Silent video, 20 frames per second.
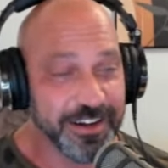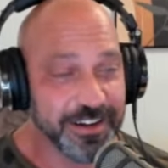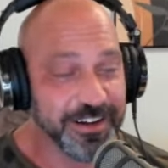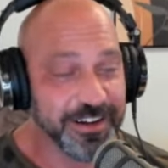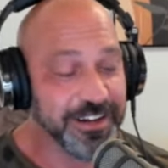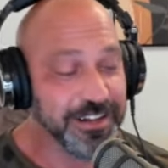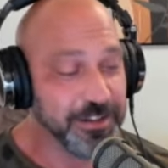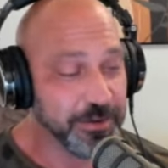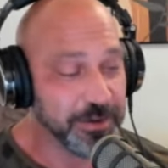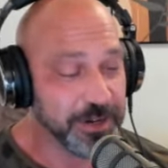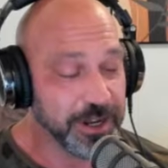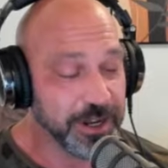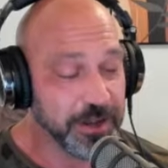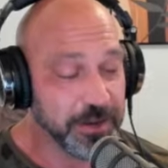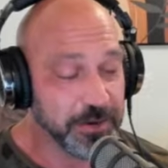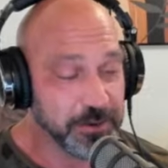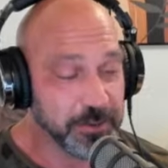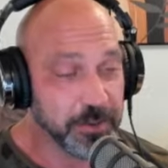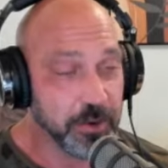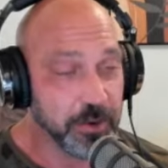need to
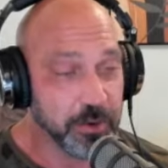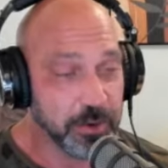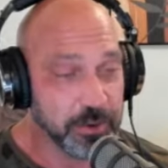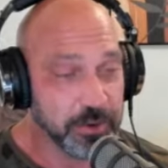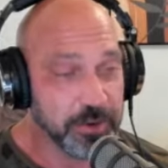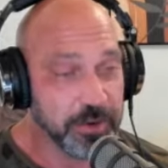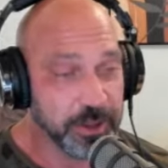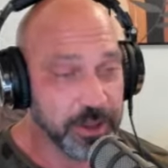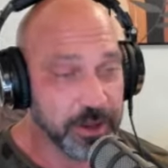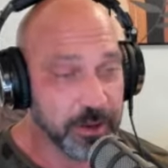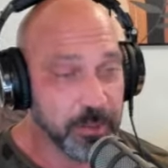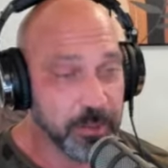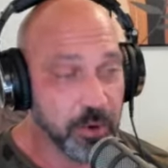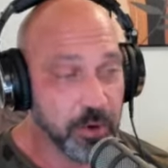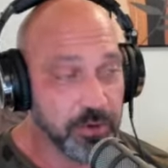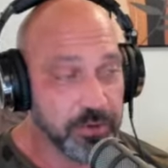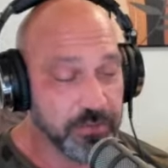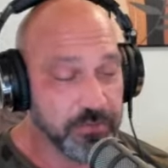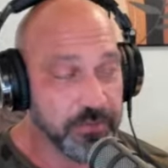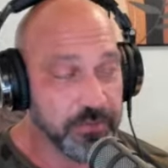acknowledge both, and they're
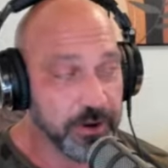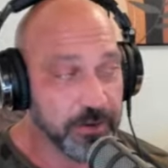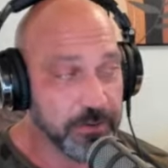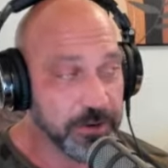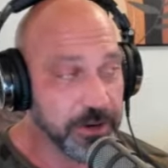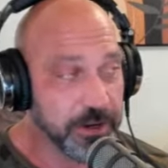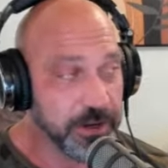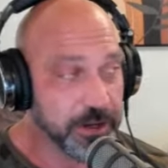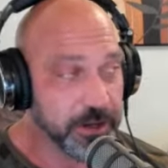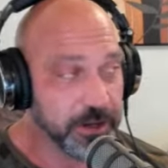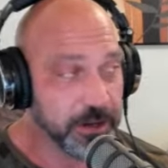both very,